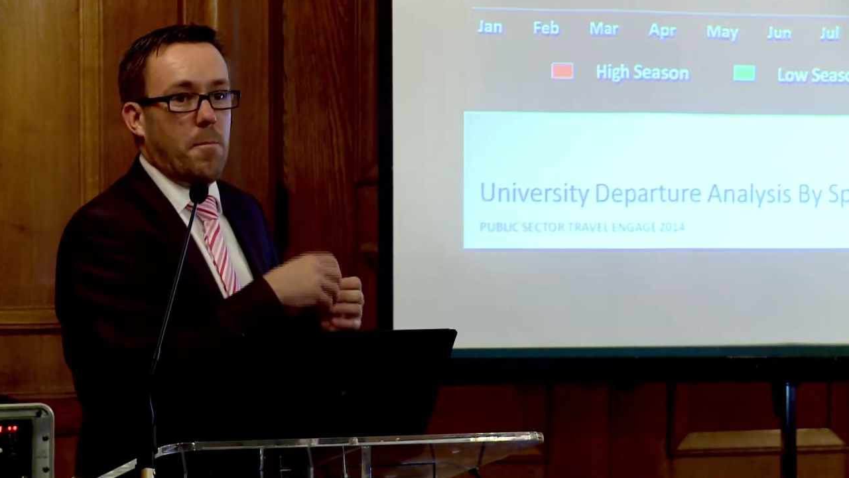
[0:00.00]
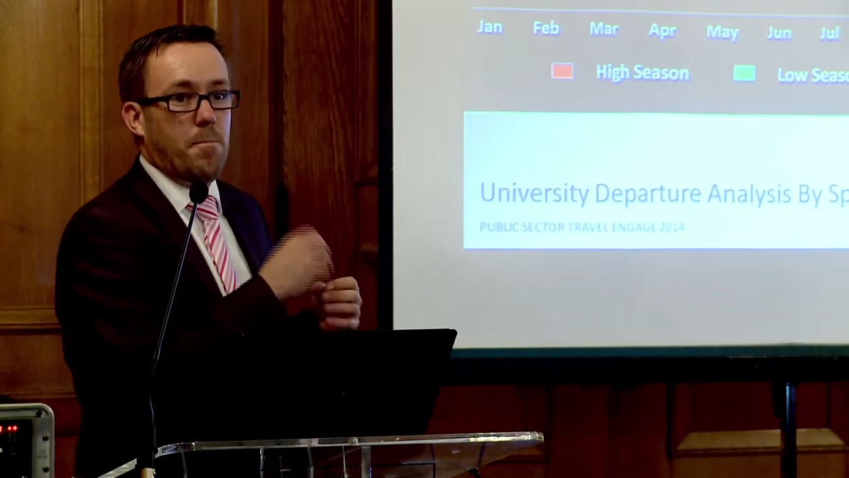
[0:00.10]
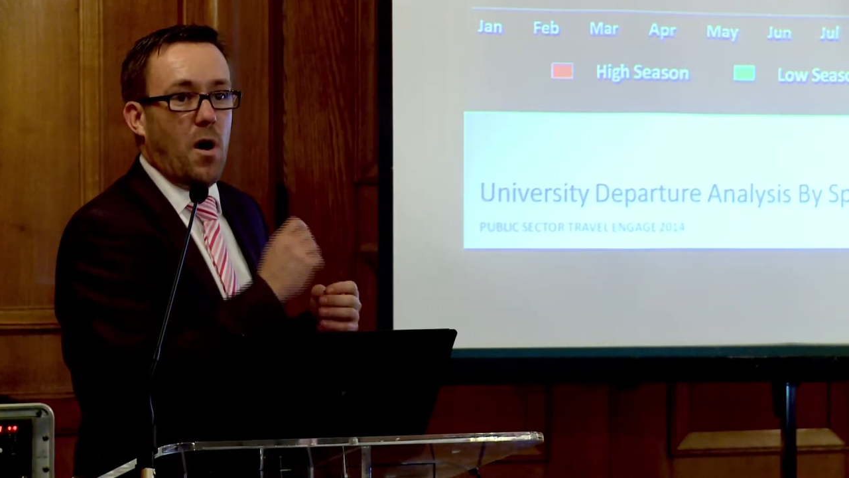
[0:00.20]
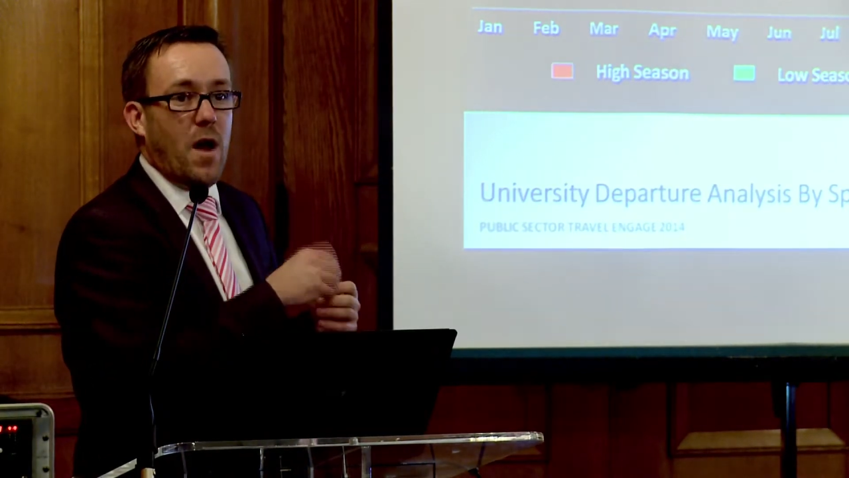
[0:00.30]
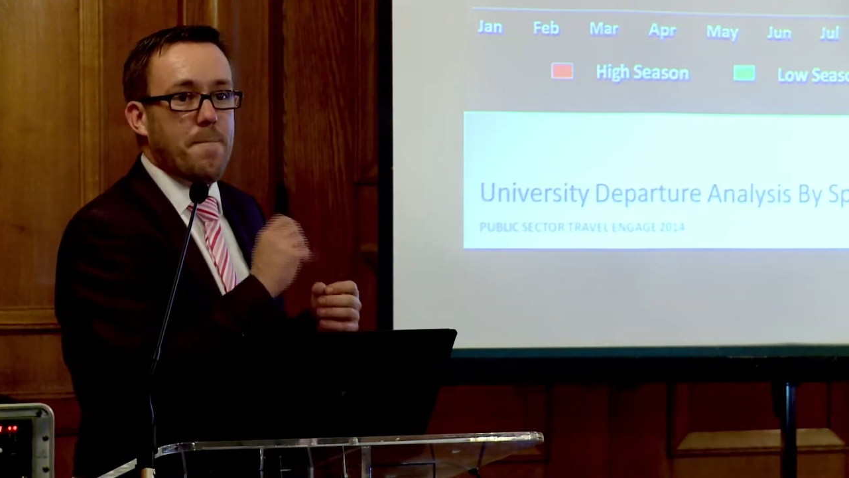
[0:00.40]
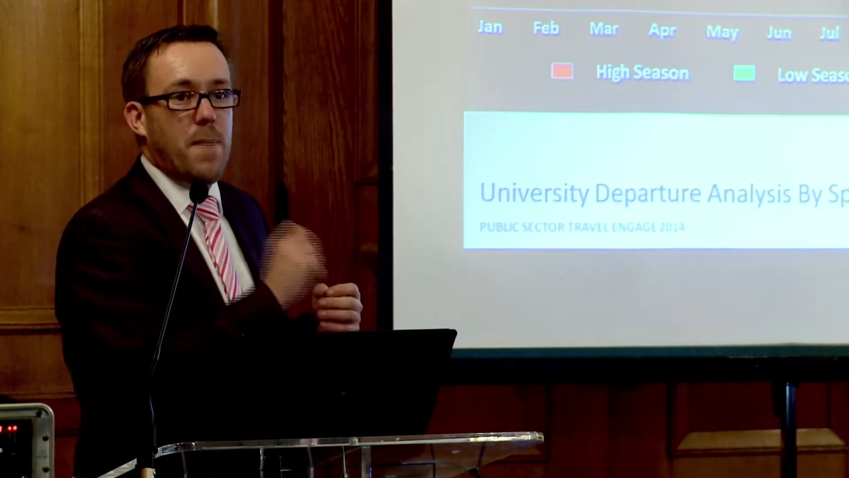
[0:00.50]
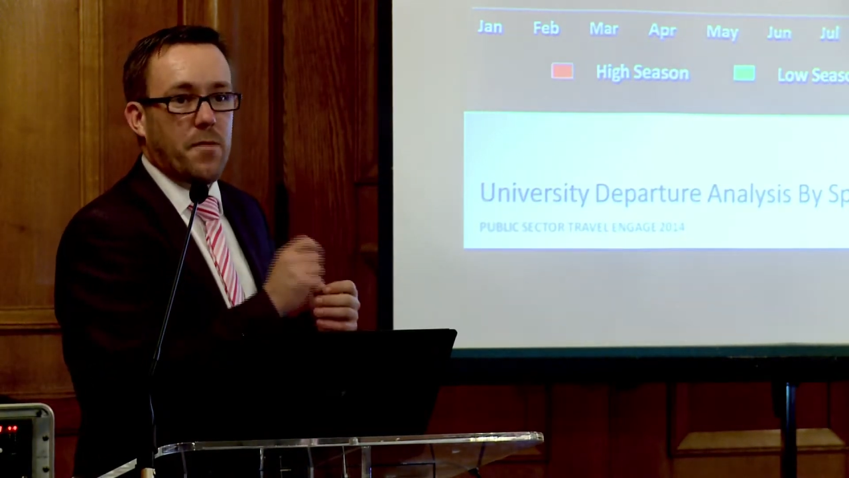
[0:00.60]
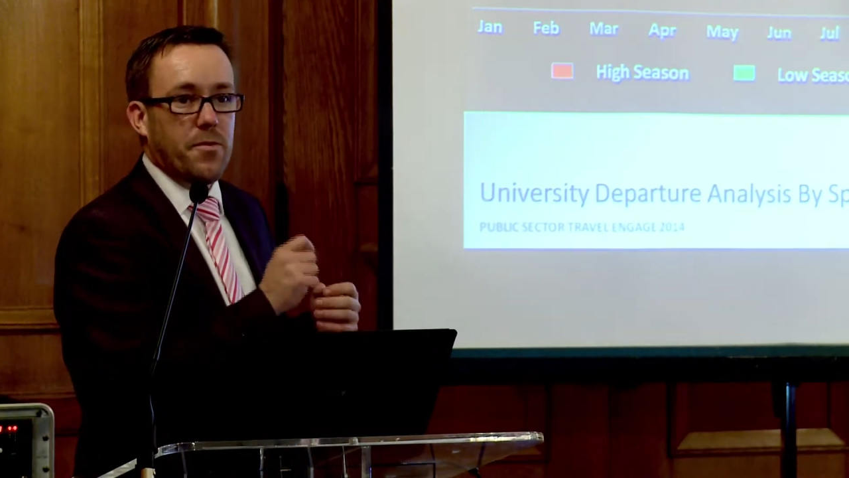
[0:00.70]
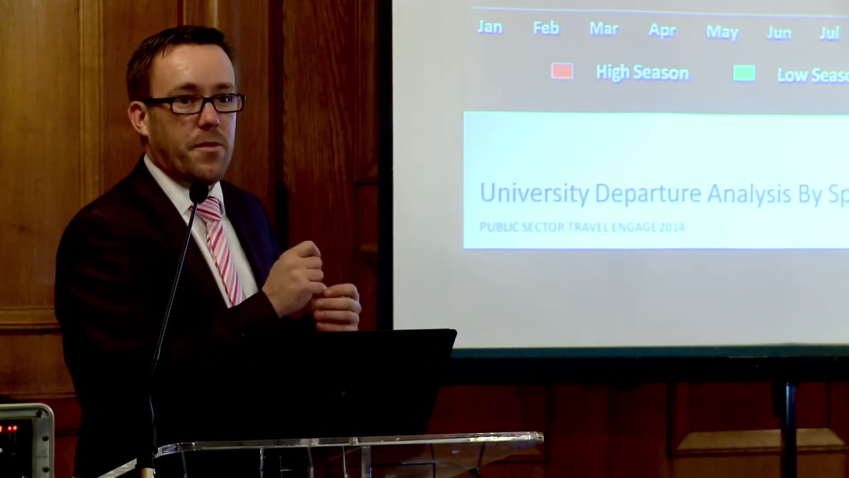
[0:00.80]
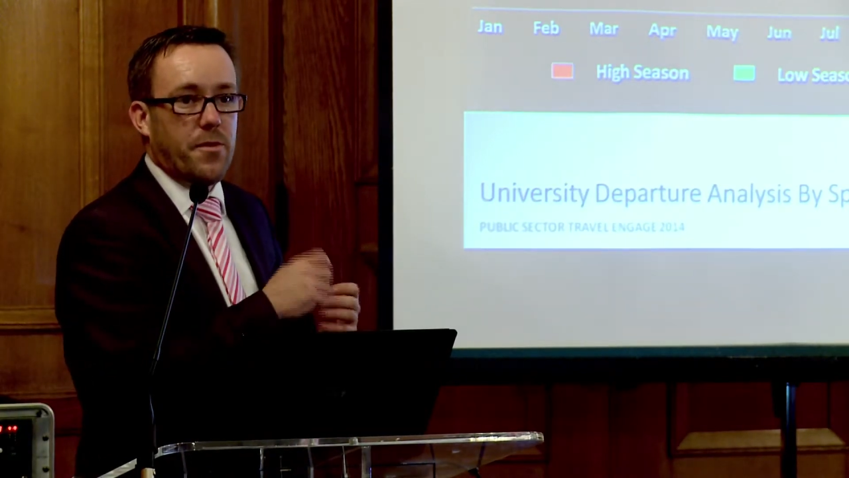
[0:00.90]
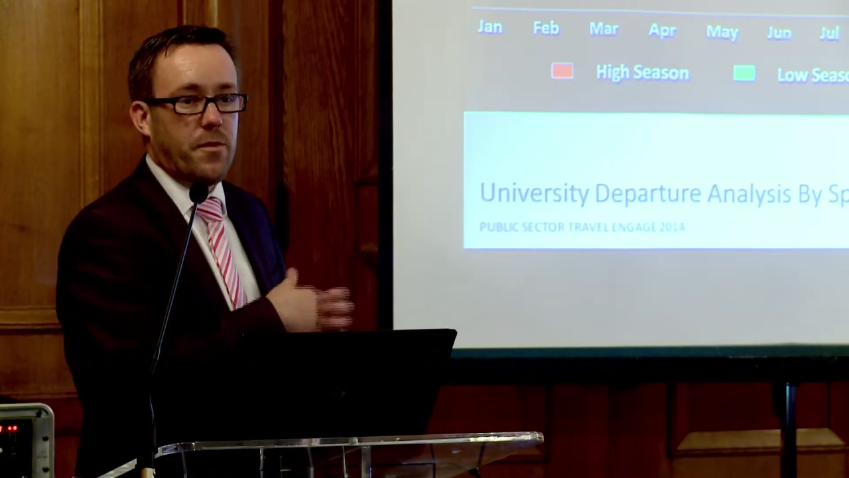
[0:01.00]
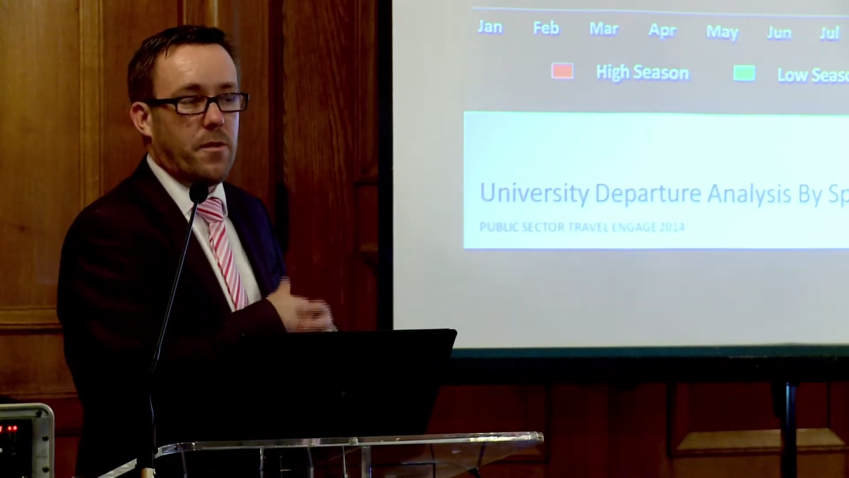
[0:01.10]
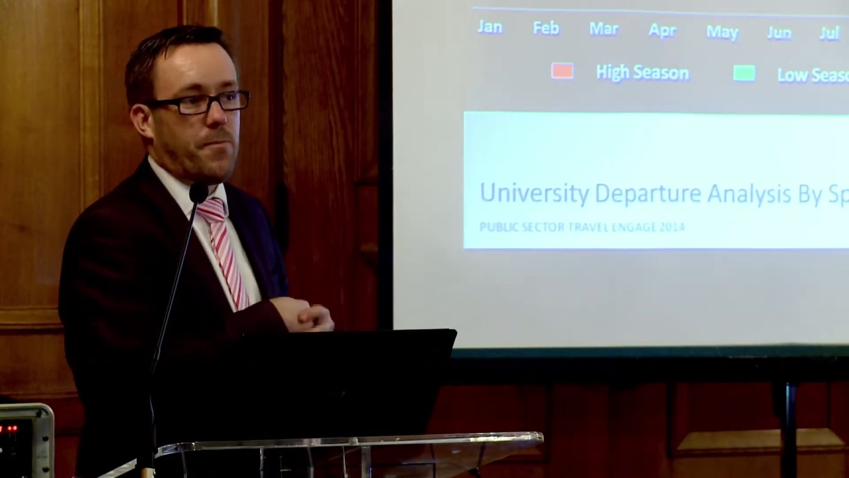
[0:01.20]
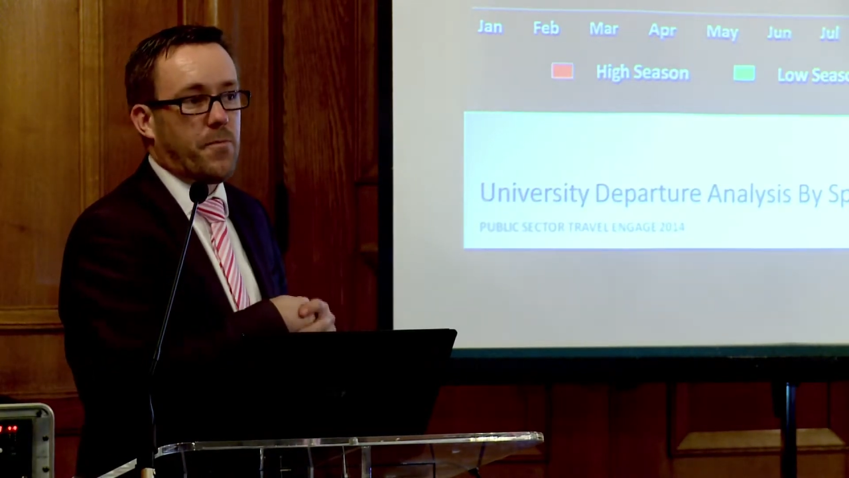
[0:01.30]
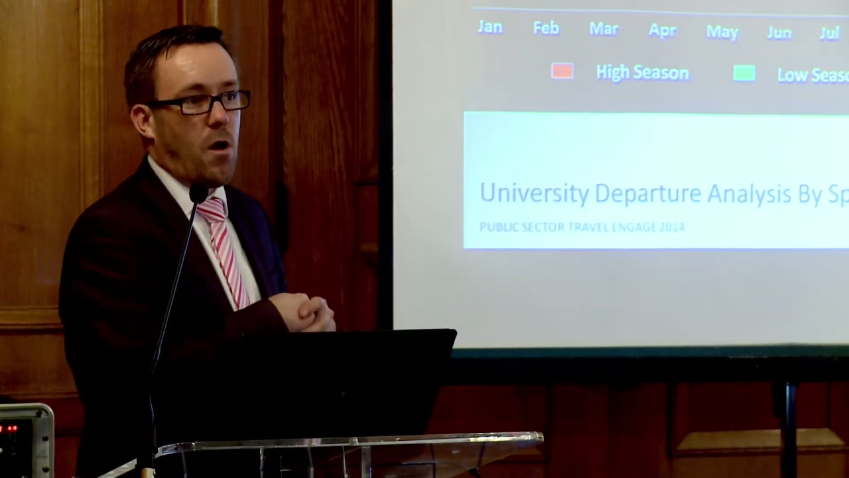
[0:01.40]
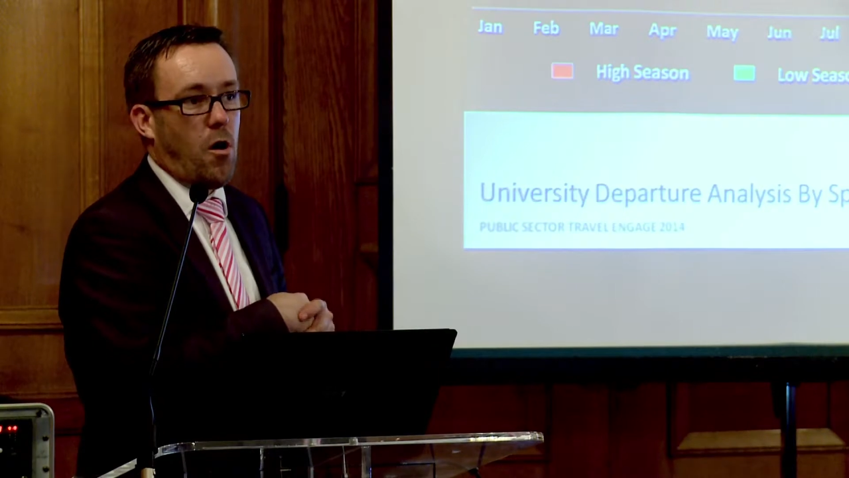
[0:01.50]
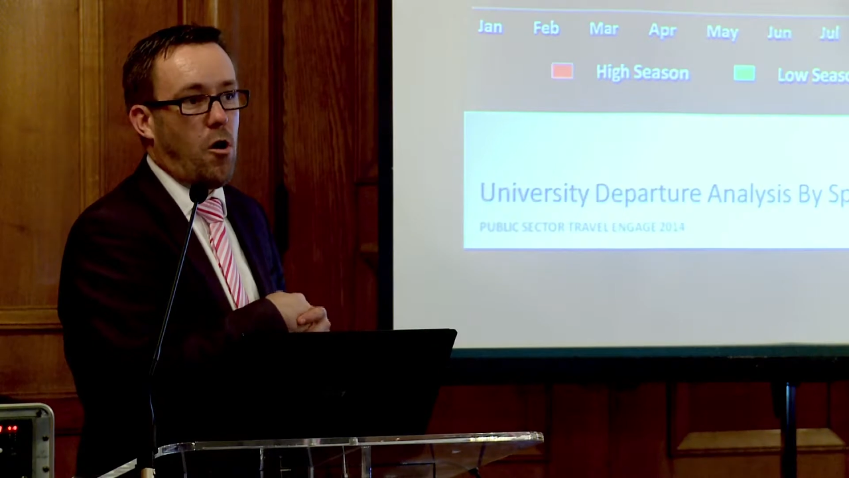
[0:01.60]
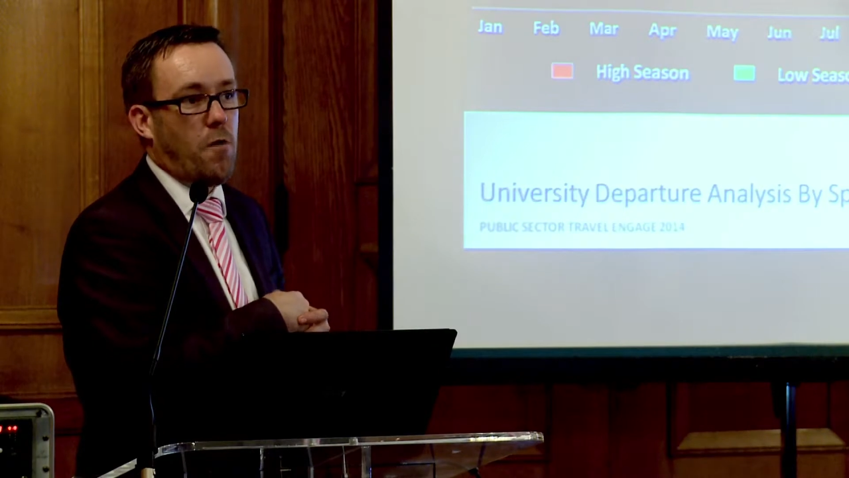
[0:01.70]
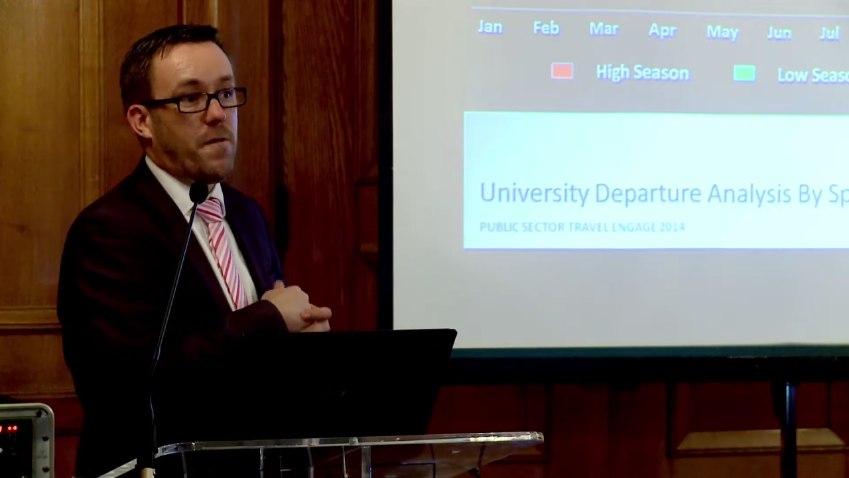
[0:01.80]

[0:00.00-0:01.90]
by month of